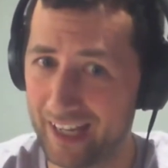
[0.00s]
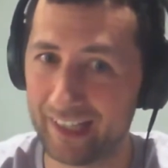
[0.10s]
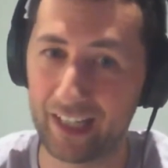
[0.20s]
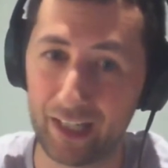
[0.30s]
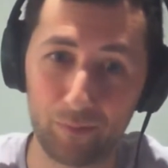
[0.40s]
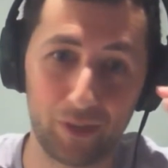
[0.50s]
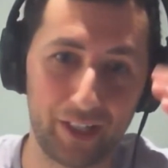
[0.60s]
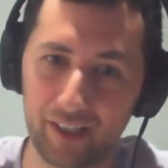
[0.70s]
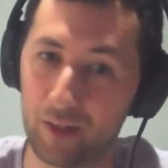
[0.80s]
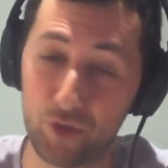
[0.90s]
game,
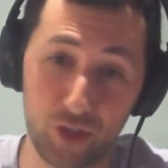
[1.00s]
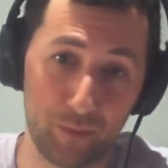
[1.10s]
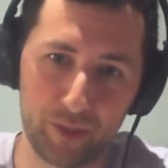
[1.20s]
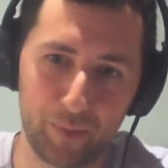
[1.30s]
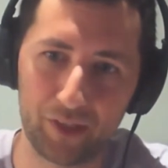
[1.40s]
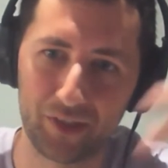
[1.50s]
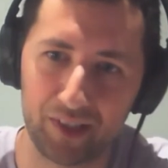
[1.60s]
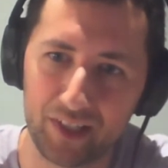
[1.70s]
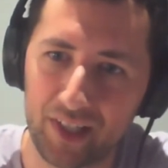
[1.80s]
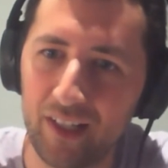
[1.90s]
like, I'm so much better than this.